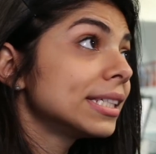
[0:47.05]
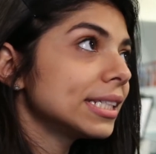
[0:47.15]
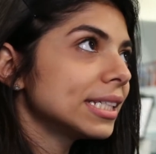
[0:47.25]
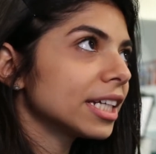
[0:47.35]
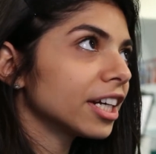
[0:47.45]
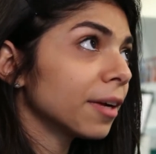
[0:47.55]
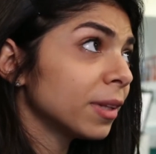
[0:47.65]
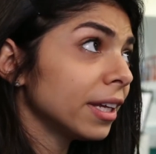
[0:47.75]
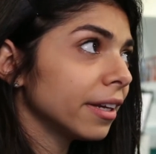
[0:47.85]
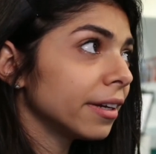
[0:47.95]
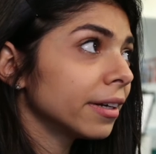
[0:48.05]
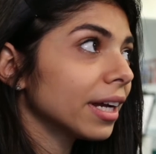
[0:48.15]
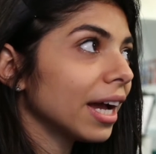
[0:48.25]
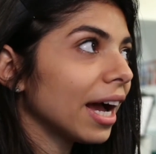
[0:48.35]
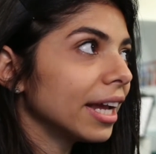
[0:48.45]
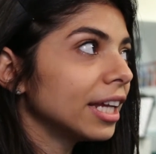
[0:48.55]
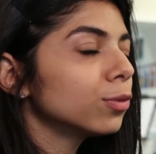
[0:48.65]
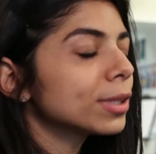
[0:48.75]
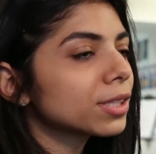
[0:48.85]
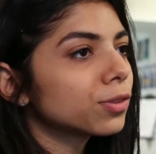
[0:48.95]
Since I arrived here,
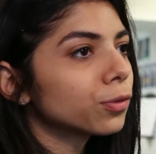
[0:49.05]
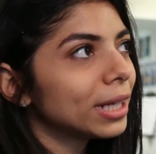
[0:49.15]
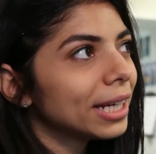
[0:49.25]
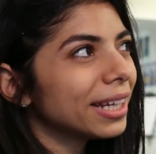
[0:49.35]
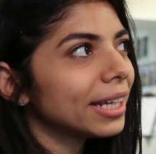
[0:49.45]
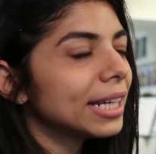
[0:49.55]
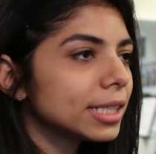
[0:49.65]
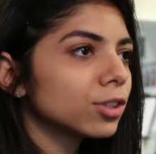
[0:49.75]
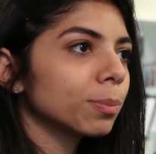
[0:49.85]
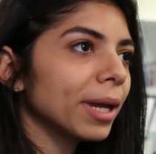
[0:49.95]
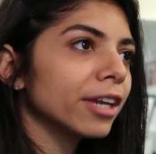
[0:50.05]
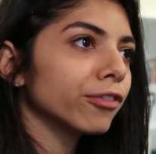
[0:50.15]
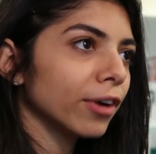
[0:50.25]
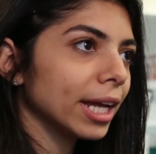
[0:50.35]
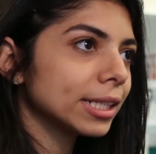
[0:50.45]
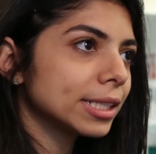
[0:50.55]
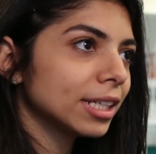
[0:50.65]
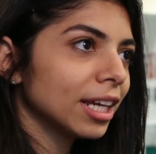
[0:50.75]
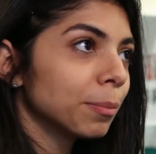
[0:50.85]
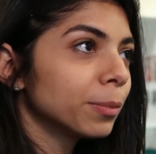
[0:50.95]
it was really easy to make
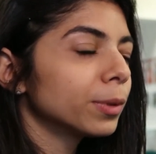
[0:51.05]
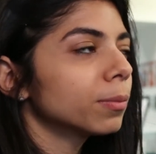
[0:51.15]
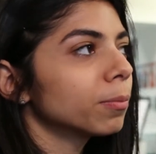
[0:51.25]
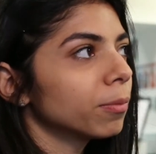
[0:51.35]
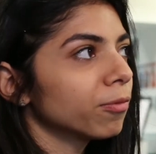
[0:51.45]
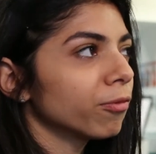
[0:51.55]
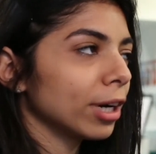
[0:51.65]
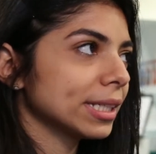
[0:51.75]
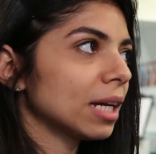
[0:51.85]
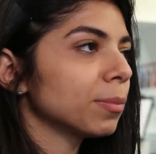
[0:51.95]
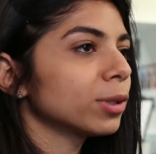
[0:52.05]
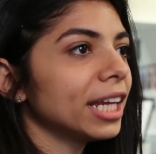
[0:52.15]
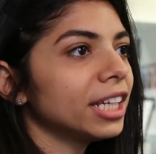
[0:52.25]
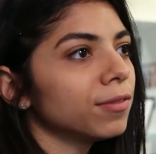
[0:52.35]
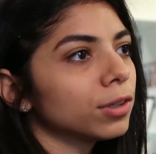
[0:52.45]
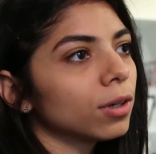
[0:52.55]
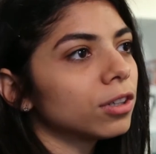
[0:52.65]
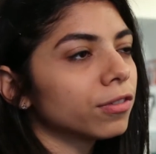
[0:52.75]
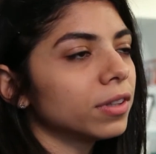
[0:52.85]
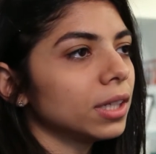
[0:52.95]
friends, but for example, they give you
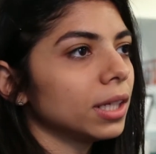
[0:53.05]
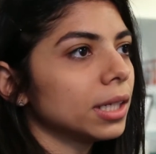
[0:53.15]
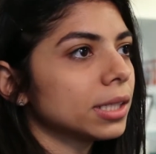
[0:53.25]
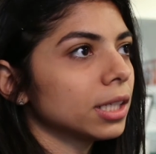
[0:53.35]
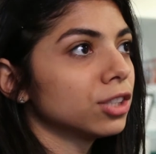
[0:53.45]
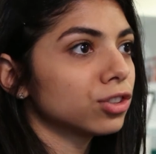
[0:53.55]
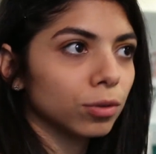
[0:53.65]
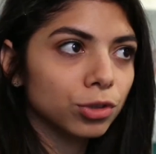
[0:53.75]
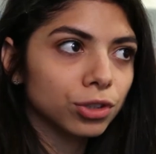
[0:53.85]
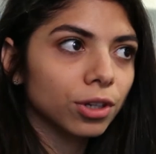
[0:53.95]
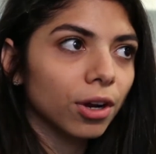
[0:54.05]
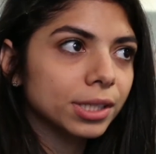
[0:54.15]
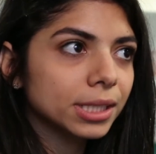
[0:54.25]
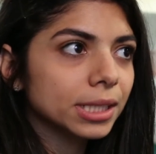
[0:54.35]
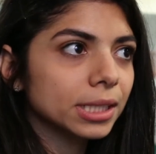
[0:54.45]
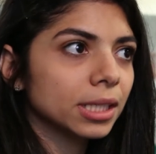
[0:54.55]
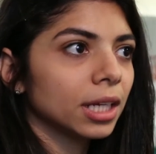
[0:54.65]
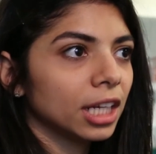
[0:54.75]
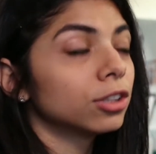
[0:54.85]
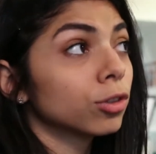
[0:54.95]
all of these introduction courses,
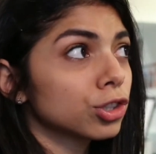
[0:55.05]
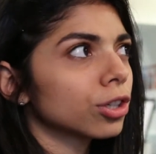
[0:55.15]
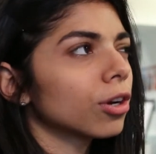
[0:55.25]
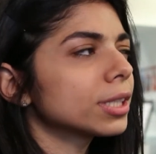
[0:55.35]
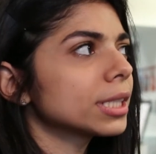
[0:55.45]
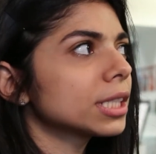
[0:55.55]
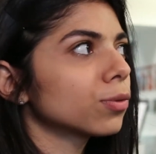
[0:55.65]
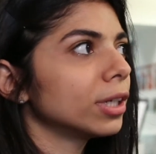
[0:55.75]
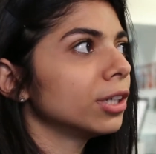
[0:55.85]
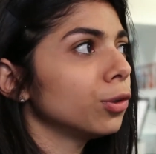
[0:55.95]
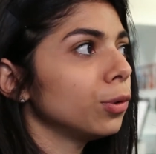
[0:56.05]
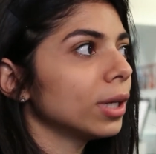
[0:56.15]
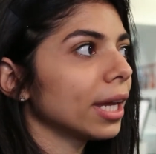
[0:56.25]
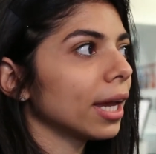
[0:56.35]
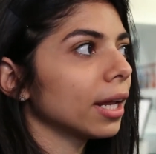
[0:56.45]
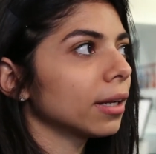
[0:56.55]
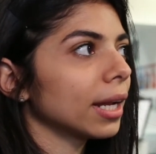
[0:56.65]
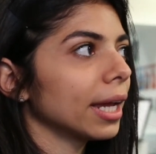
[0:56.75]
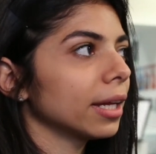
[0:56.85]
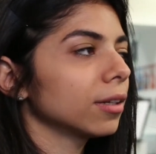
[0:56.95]
induction courses, where you can
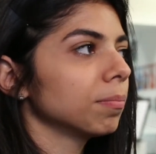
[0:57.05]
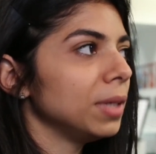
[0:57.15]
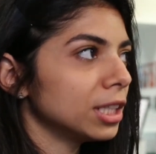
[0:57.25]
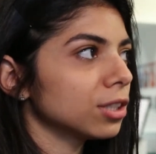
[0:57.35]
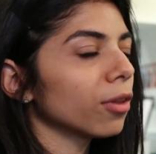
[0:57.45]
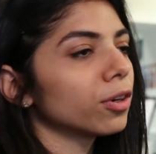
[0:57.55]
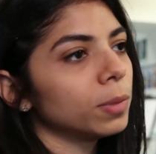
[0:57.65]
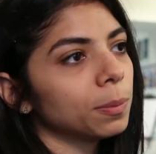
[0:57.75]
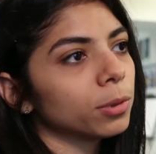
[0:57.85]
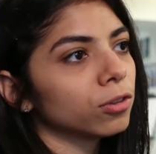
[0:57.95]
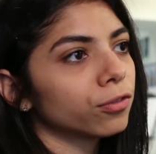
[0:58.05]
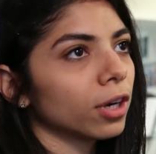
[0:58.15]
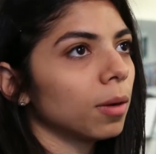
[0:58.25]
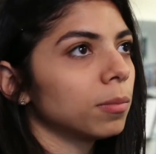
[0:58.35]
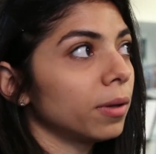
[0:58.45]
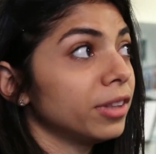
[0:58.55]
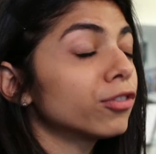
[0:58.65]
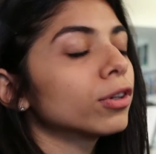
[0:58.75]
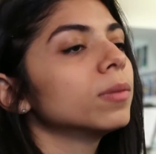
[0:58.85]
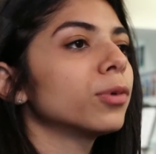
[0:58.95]
like meet other people from
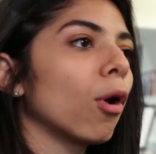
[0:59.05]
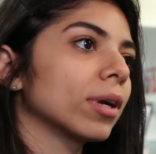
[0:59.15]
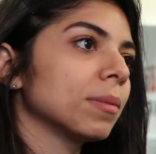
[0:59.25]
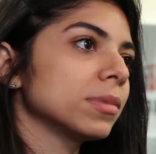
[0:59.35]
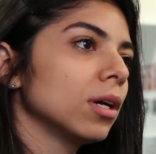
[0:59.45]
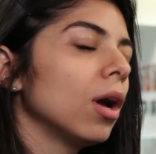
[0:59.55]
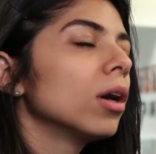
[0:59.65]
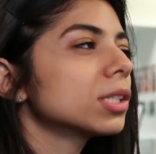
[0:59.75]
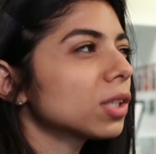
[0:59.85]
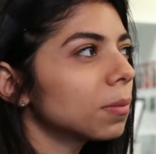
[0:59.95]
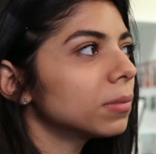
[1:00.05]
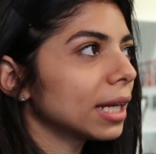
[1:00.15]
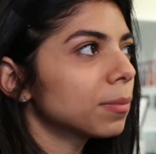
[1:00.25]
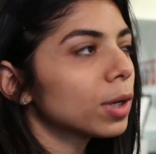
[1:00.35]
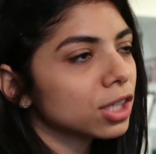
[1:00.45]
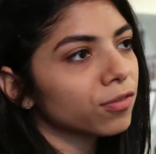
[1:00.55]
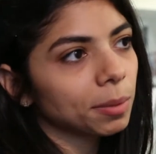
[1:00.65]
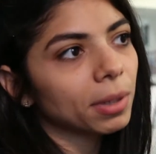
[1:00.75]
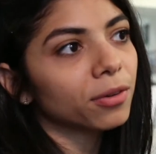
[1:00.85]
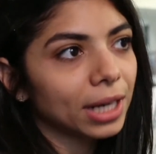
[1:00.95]
different programs some, like most of
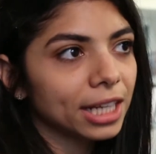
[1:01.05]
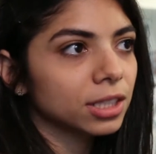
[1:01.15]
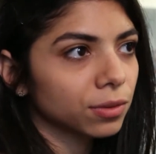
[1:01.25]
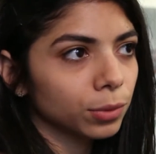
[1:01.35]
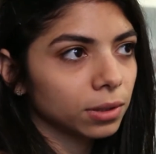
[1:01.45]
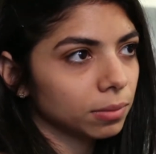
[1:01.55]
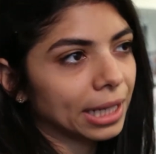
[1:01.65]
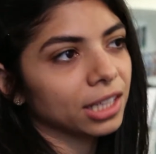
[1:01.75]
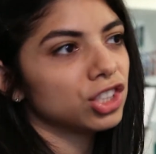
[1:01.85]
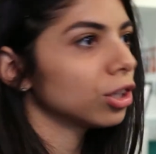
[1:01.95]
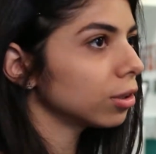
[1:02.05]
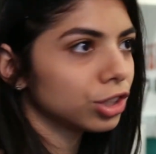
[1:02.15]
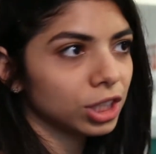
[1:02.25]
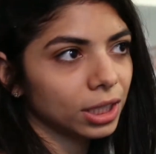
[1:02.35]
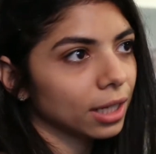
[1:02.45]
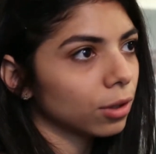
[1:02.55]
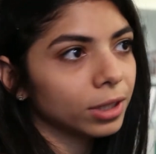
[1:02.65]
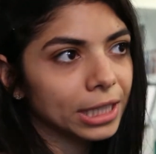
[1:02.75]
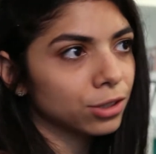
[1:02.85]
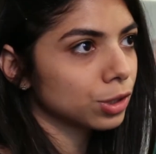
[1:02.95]
them are related with like geology and
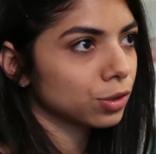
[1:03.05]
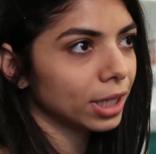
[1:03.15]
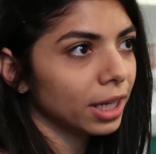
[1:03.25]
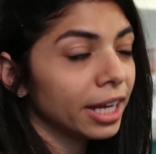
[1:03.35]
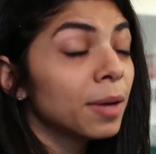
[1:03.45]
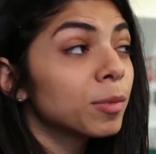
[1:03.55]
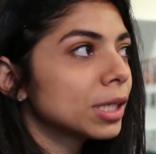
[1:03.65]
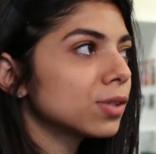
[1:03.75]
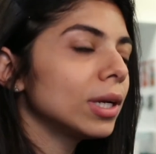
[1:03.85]
all industry, but it's